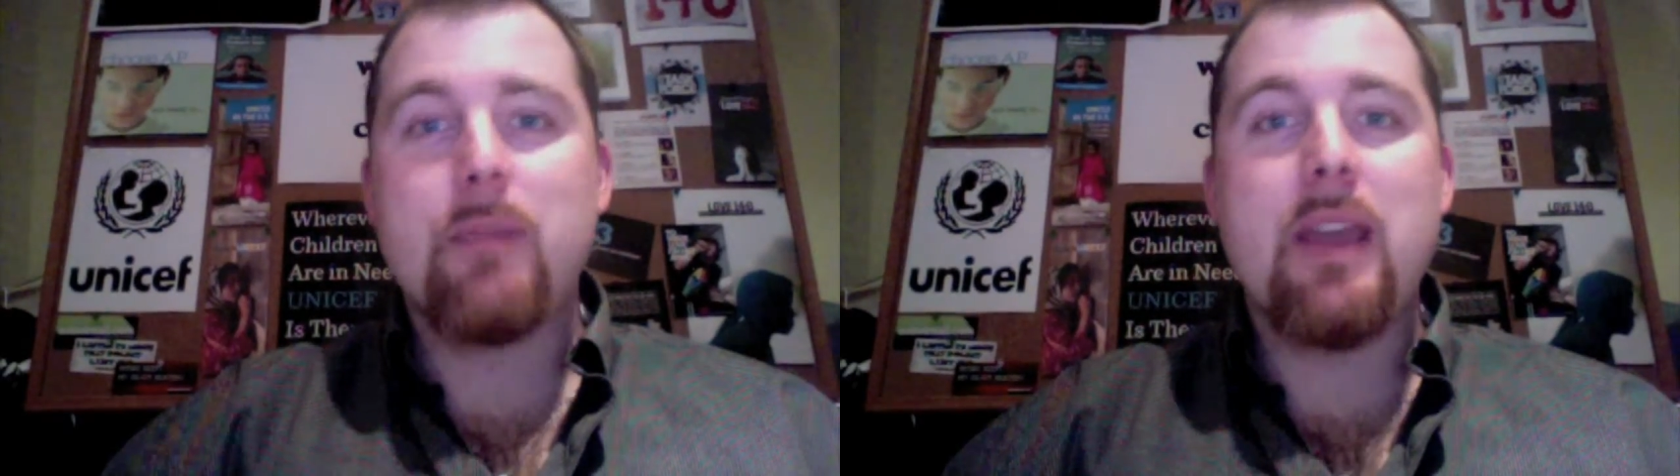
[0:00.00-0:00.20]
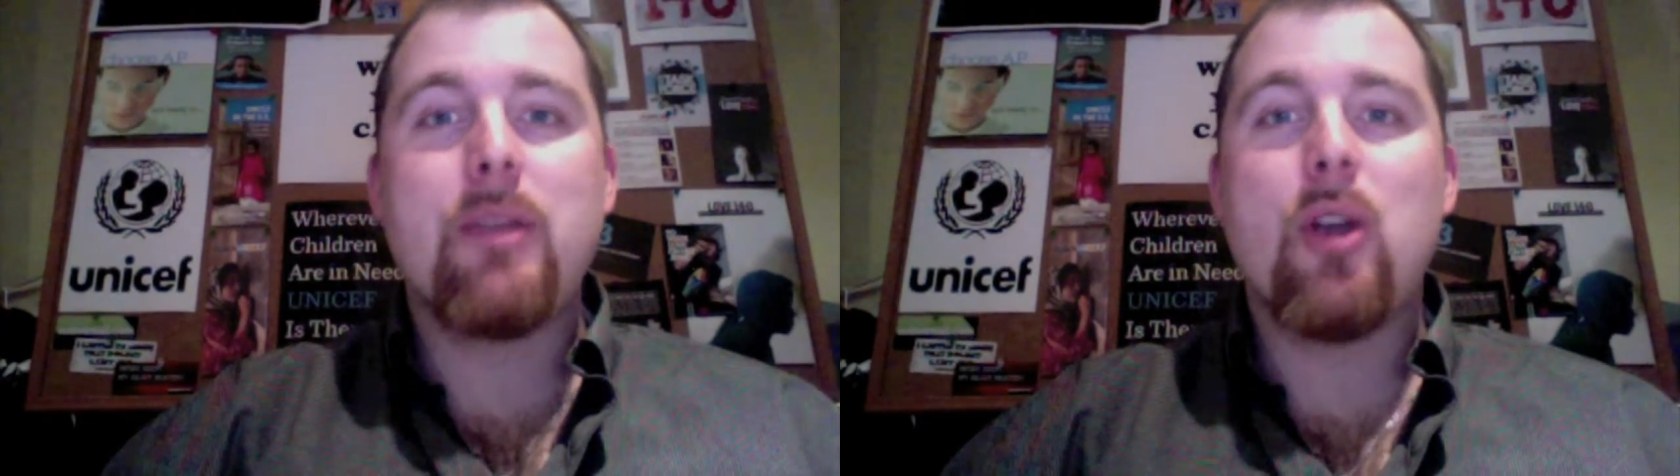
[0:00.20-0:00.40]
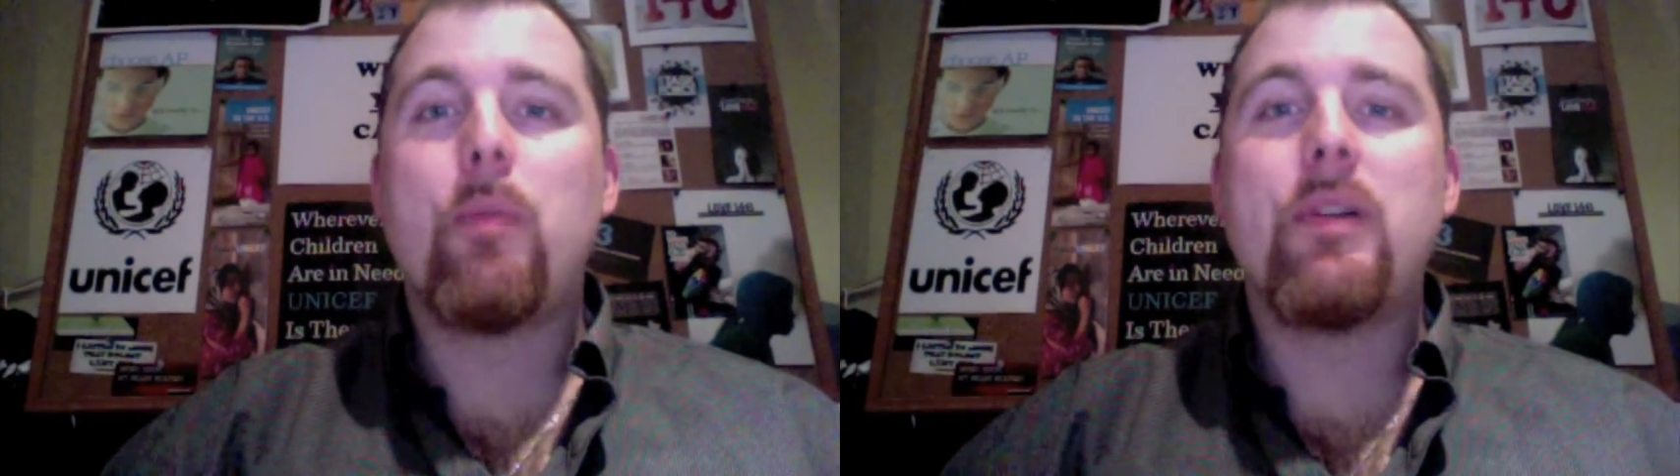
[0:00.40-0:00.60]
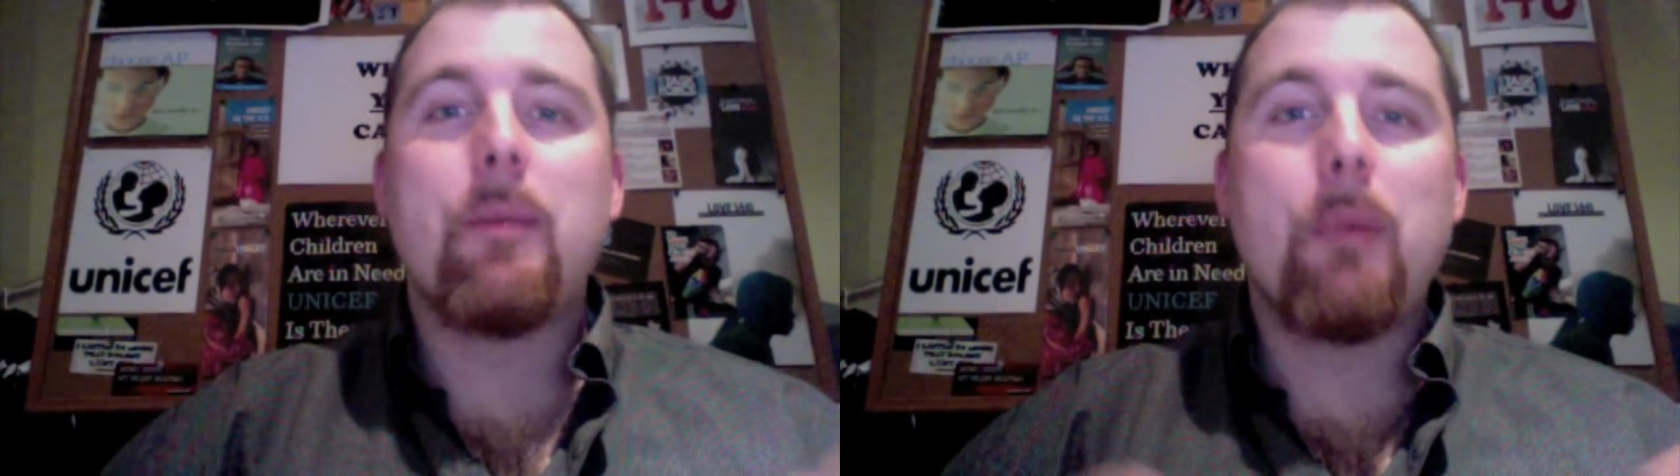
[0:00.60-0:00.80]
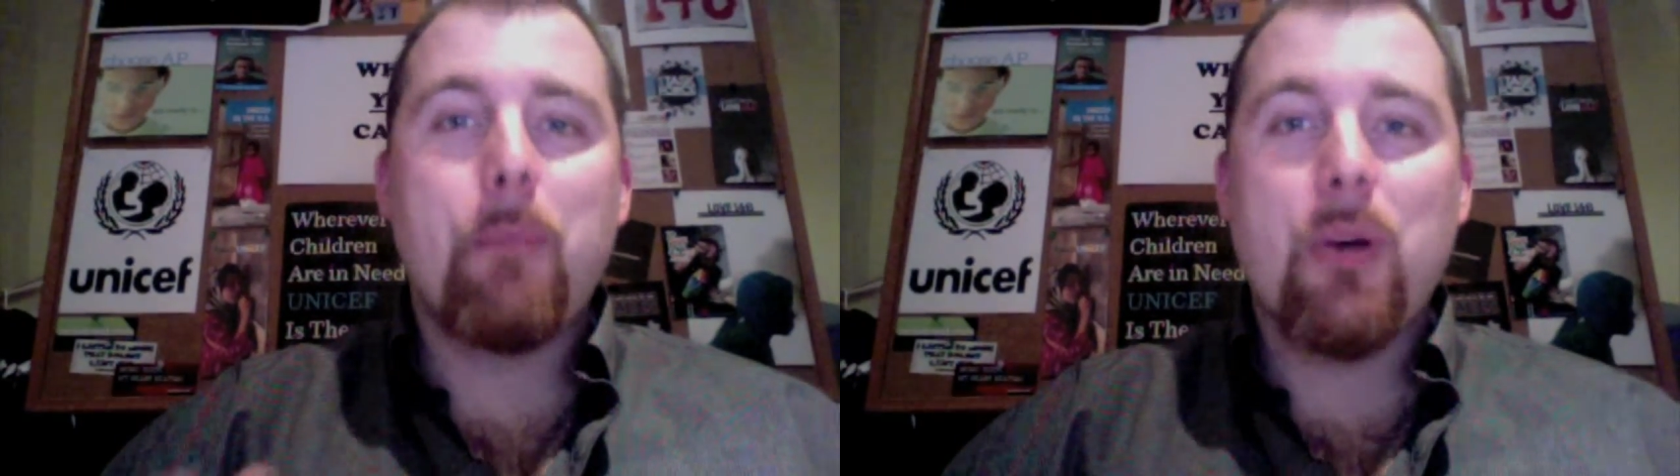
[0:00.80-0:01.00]
Maybe open
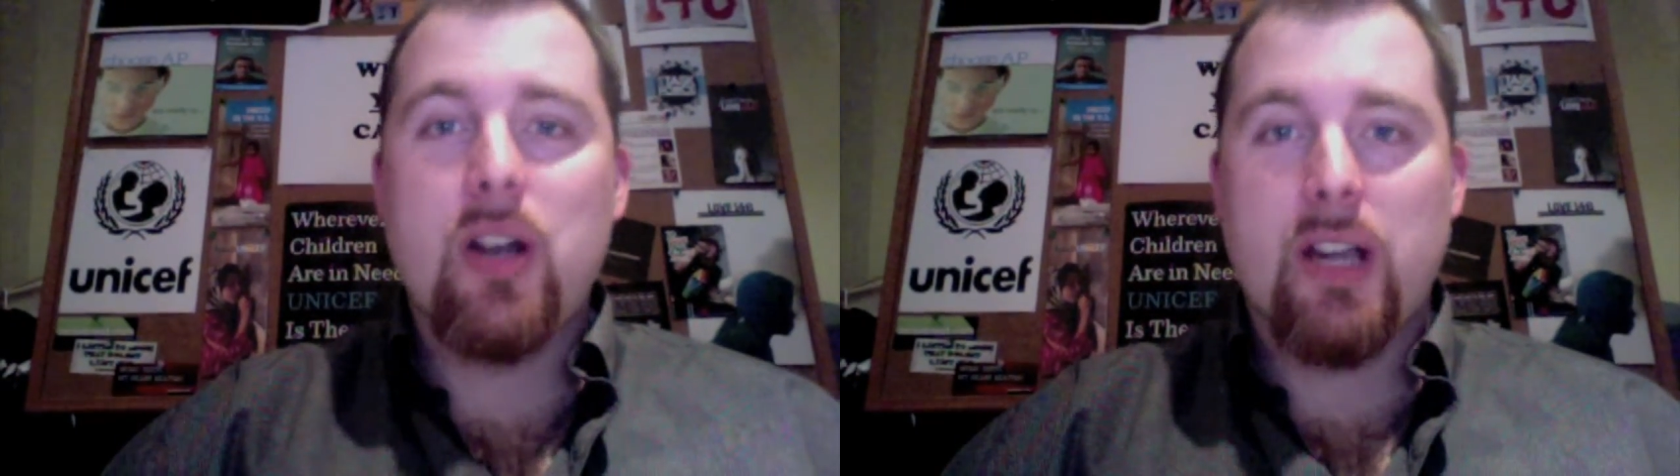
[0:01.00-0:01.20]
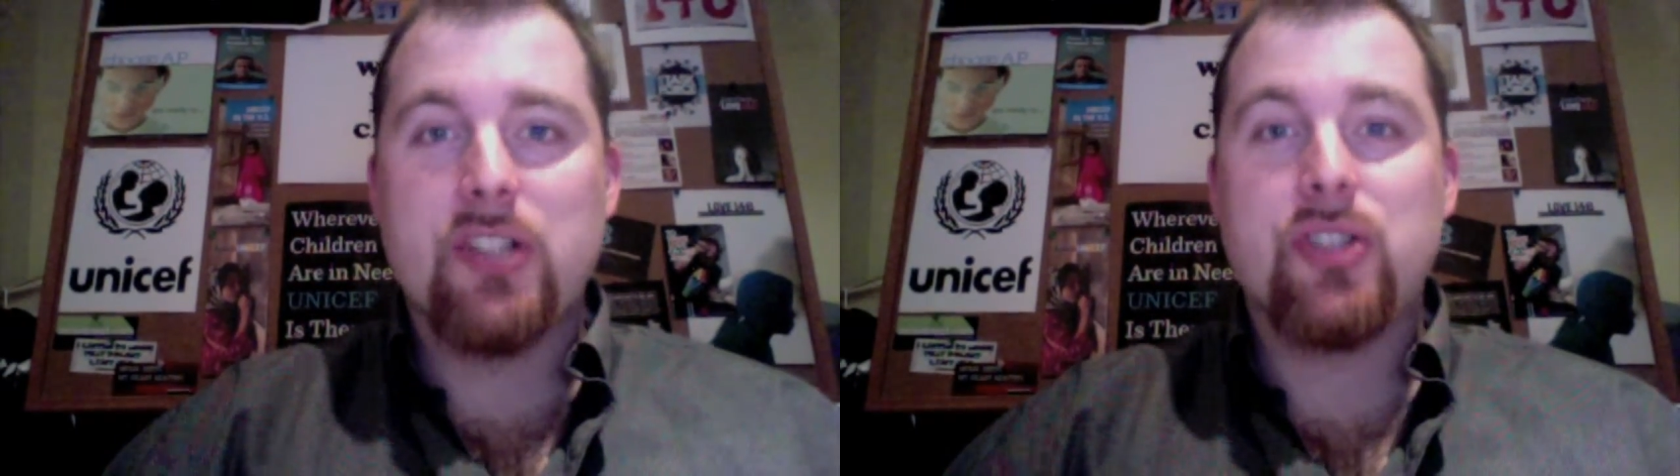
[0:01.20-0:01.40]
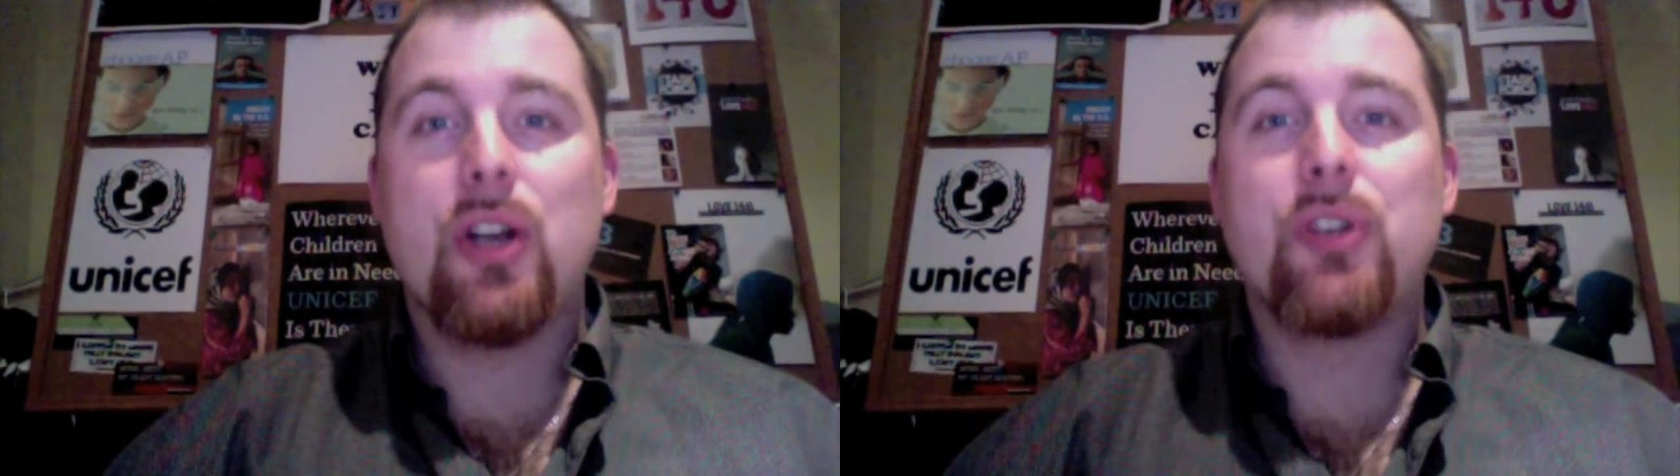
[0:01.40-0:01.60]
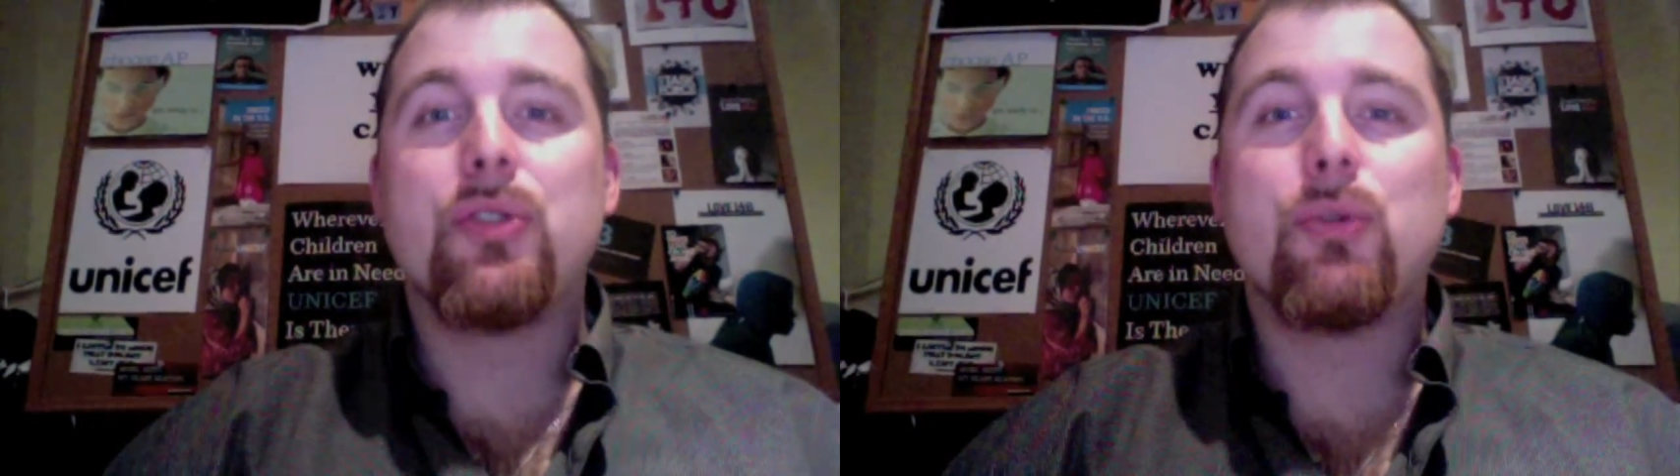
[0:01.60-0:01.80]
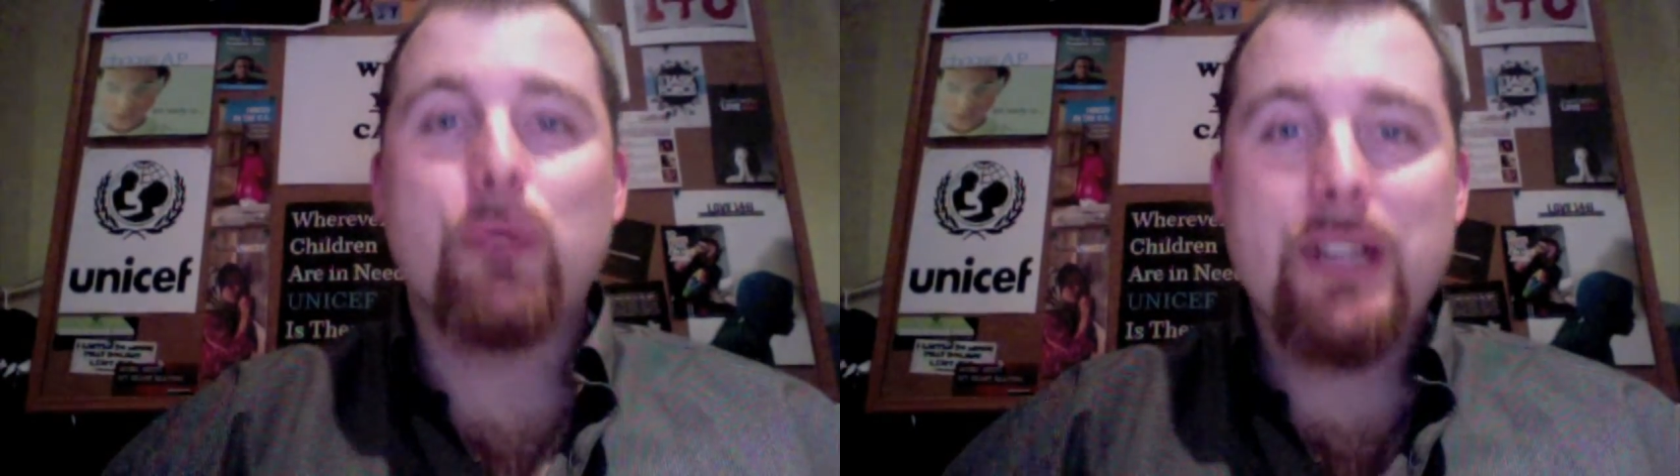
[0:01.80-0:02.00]
up a book and start
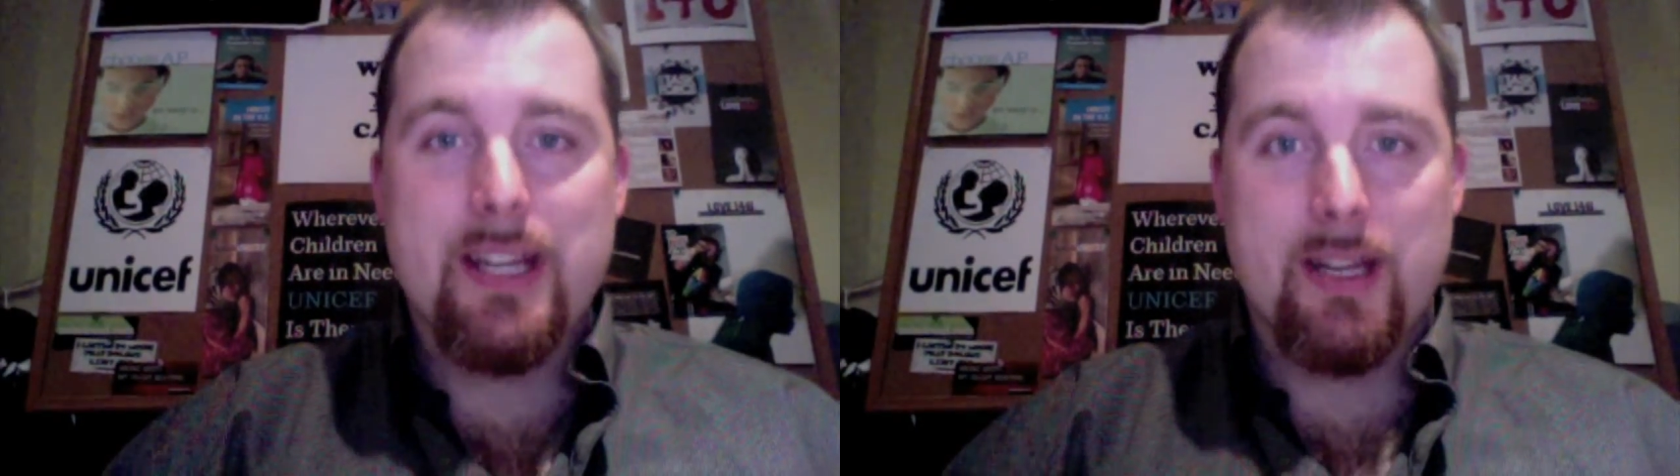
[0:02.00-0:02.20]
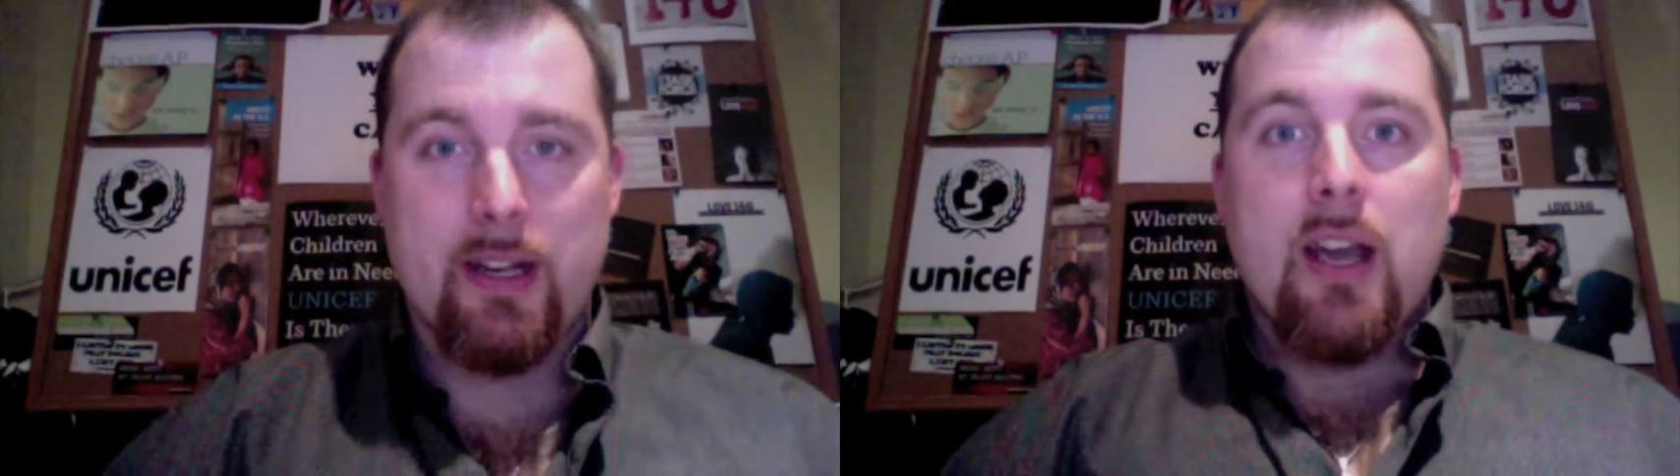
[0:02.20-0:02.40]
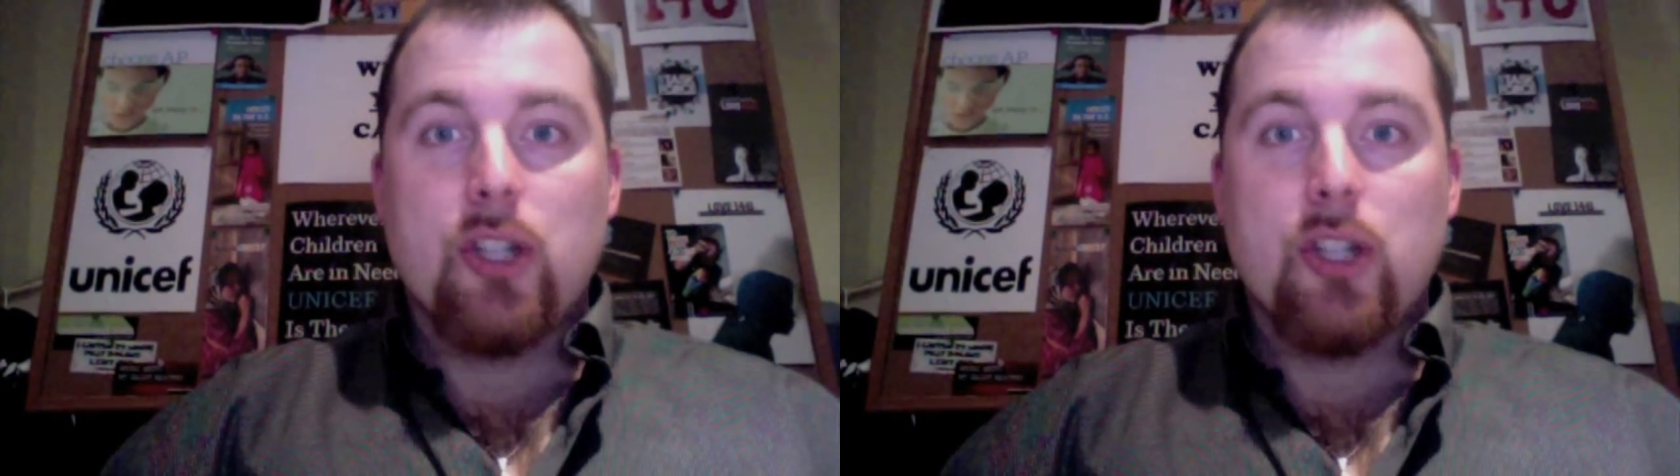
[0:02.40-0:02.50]
to read.